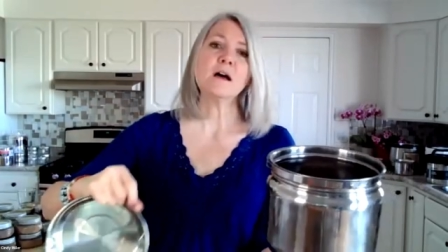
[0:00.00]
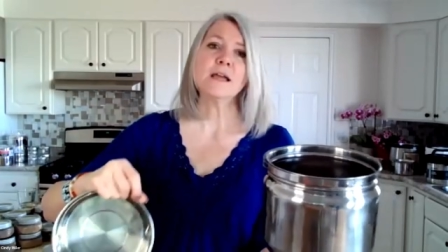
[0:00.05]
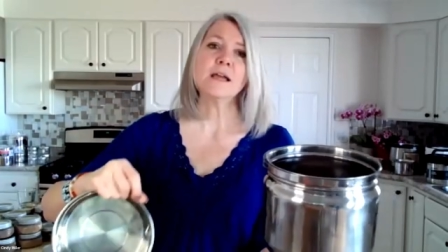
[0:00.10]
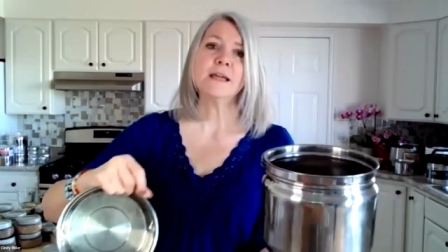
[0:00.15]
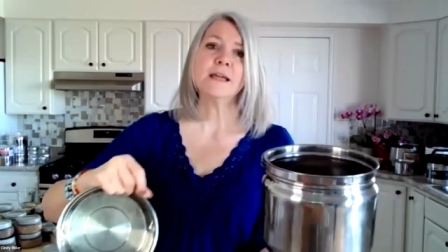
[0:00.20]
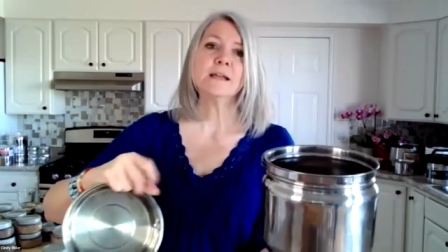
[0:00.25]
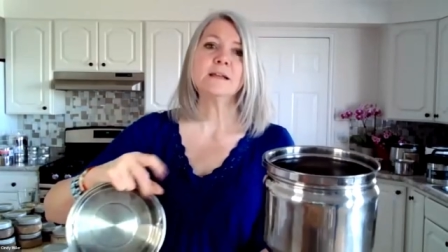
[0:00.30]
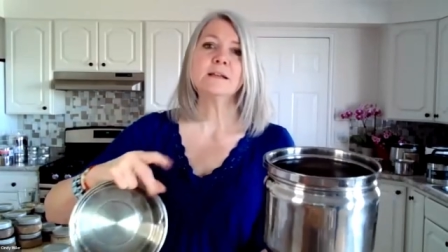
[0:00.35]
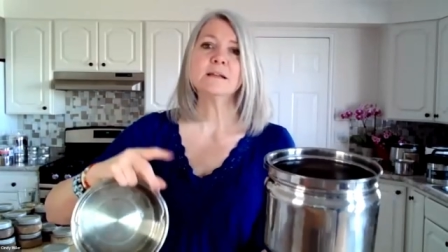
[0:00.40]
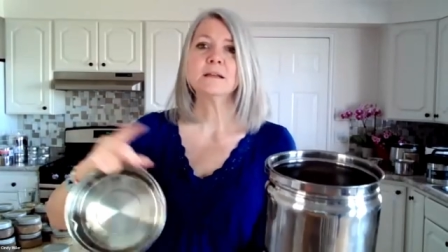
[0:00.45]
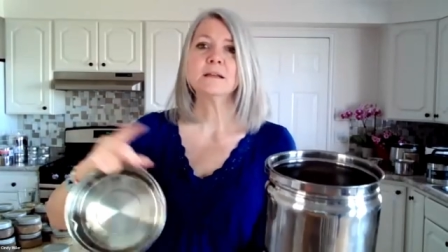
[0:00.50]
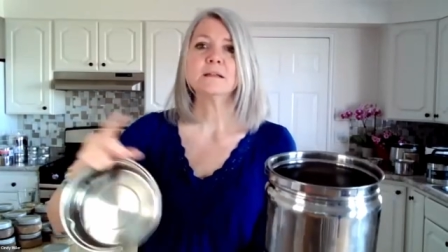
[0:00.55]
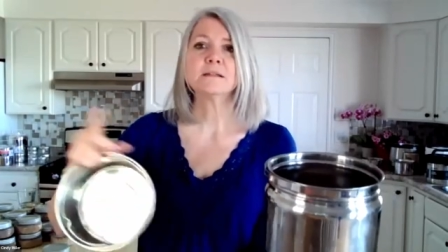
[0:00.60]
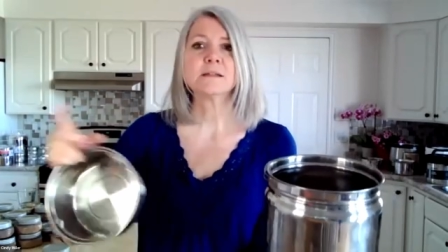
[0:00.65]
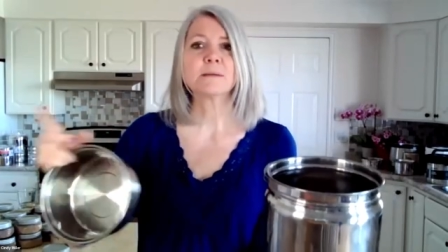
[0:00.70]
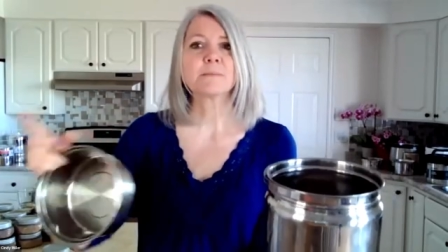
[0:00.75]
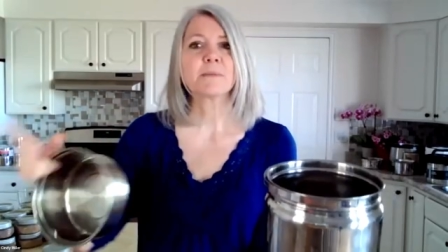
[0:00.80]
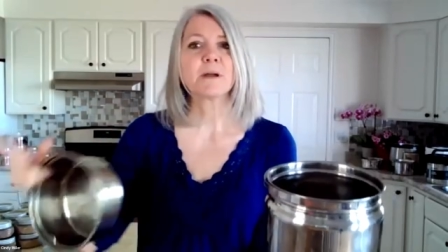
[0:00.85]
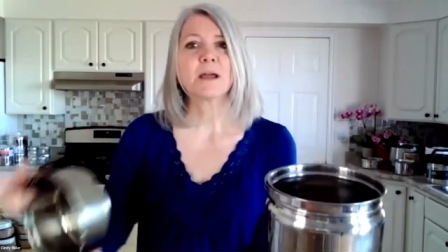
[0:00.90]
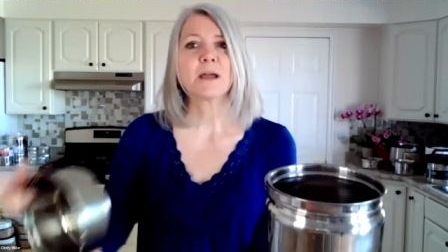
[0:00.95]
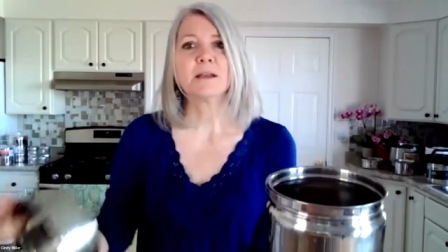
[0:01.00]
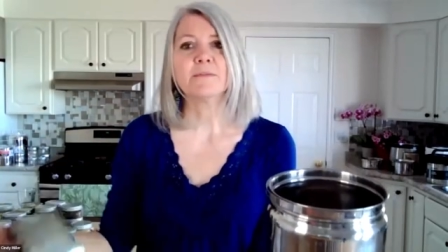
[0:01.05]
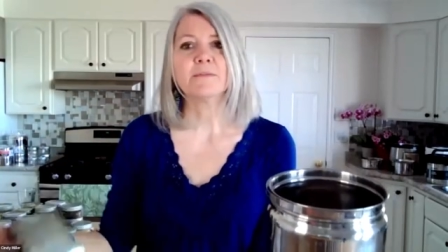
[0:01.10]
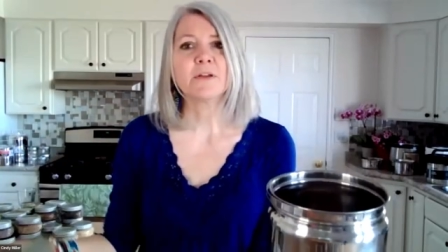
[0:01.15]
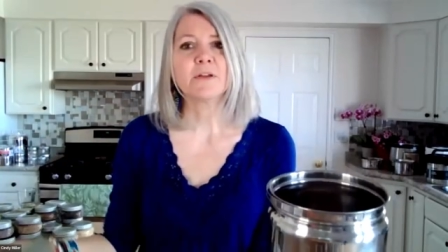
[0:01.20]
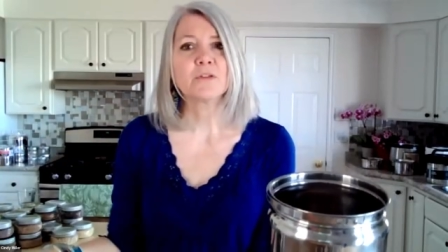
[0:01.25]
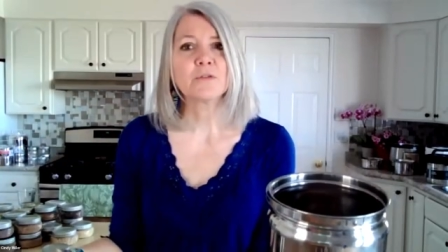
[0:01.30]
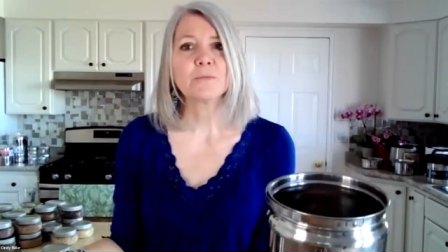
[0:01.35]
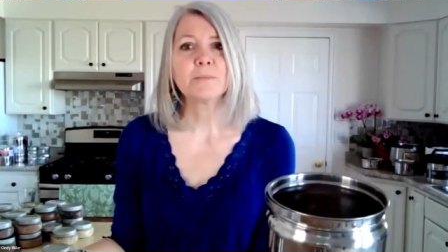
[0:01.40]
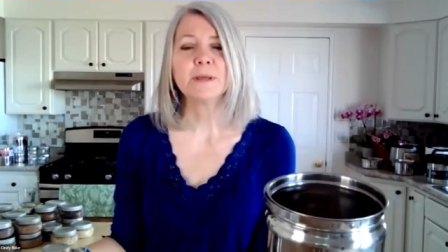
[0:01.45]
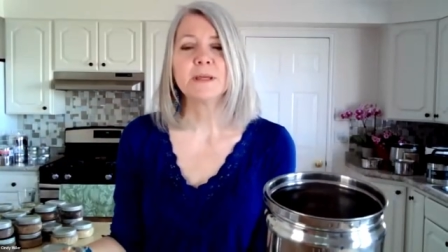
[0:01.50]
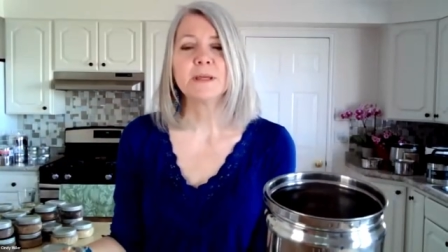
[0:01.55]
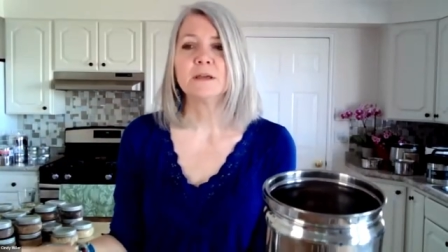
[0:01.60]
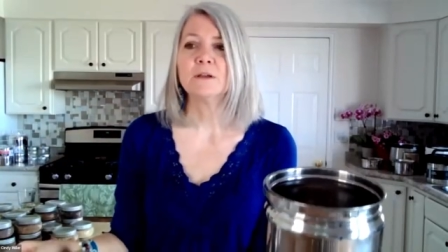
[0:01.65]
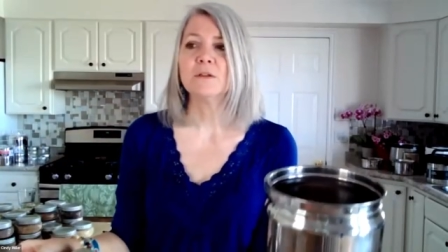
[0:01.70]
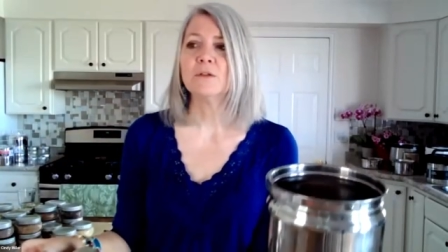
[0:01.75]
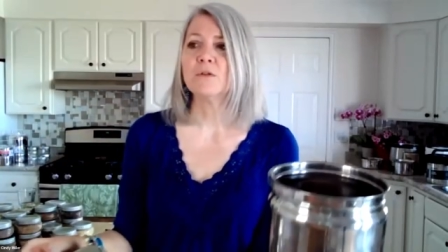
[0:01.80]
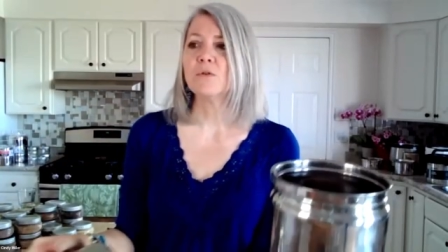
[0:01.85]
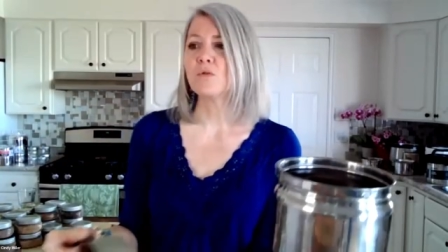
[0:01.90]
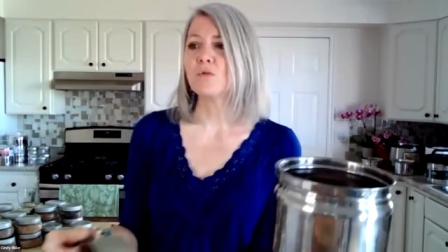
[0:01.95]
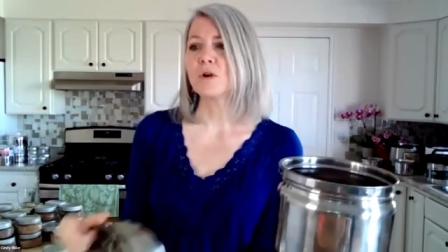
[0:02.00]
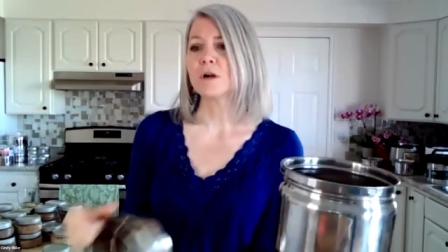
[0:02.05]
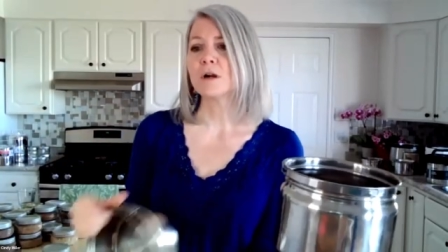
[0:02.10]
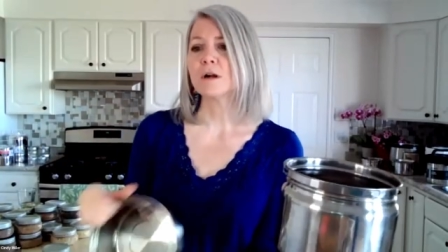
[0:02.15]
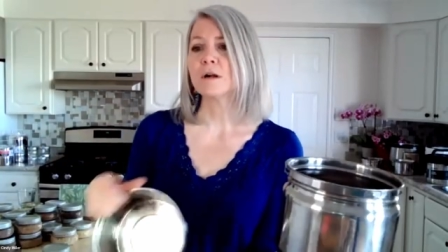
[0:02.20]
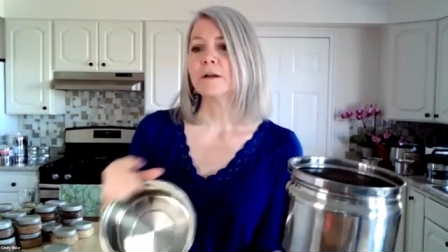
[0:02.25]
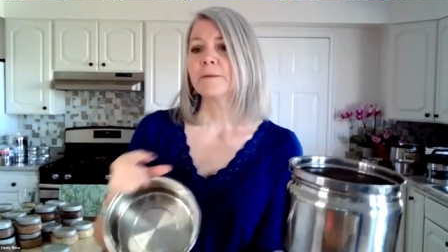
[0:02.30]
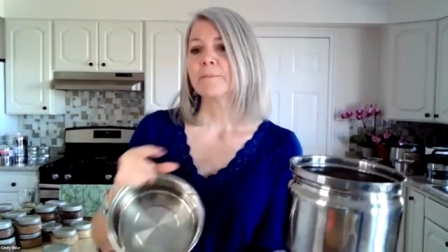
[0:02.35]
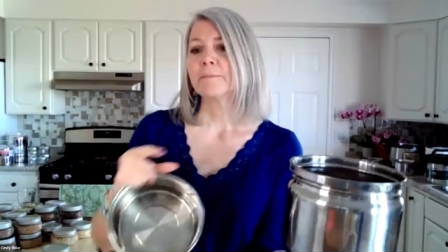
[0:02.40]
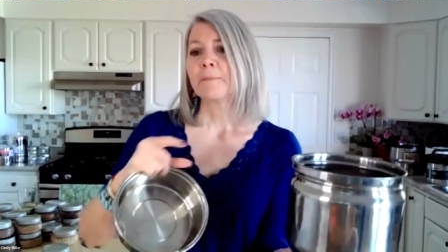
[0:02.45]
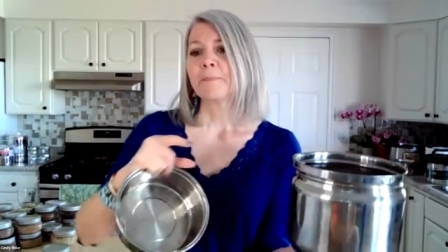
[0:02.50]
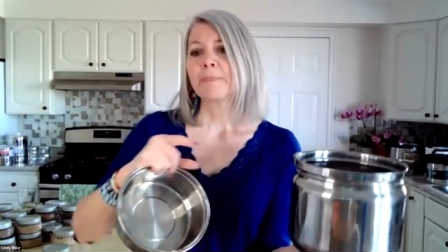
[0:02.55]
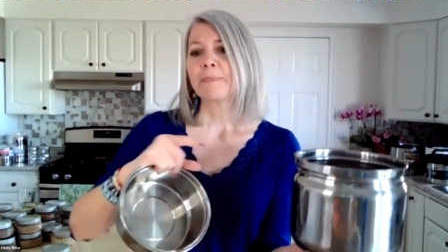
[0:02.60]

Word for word: in some kind of other meal or